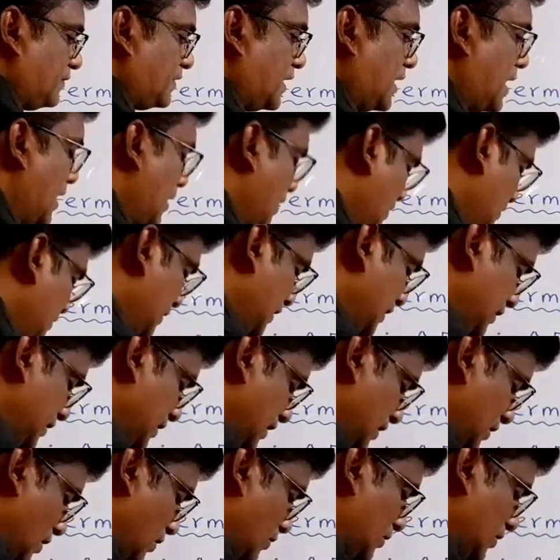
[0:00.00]

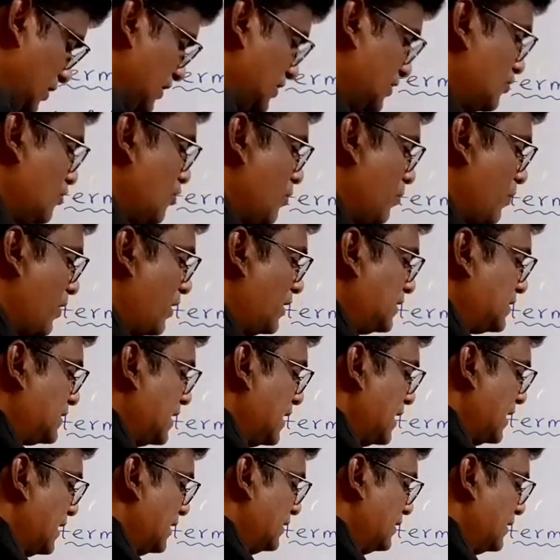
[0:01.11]
and on these 2 points
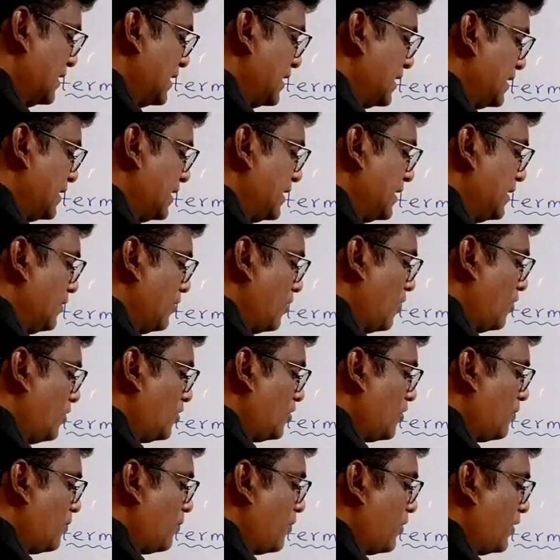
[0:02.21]
there are a lot
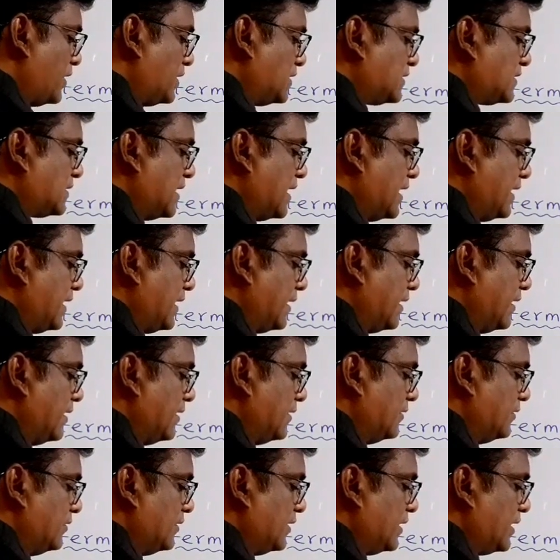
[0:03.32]
of points lying.
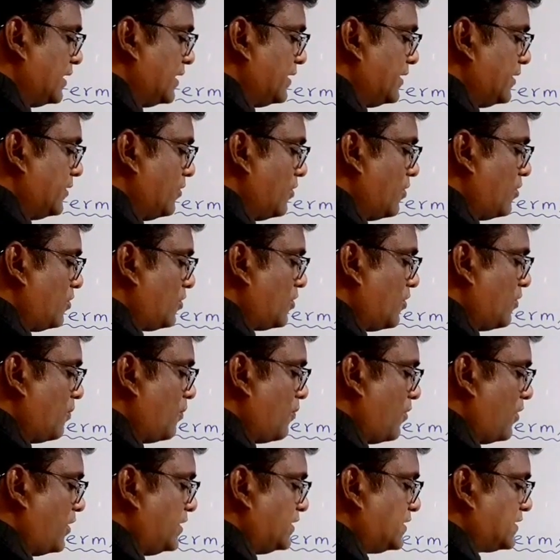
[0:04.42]
There are a lot of
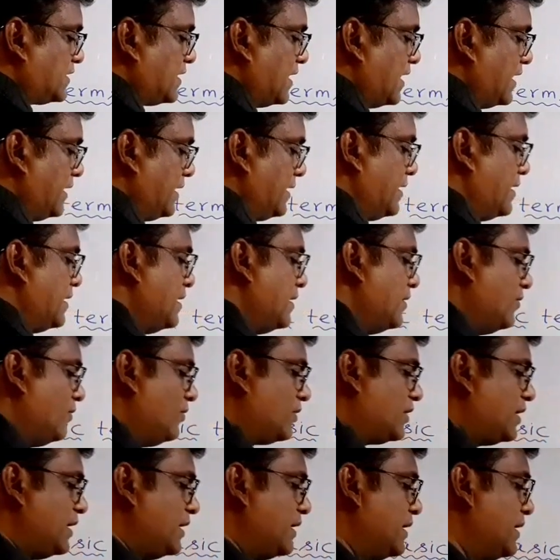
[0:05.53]
points lying.
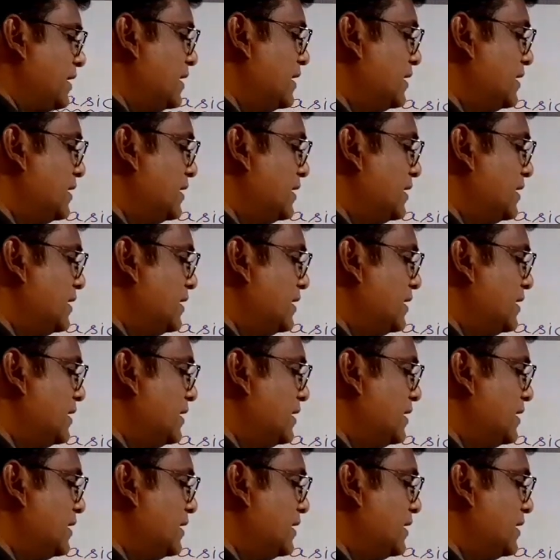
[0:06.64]
Okay.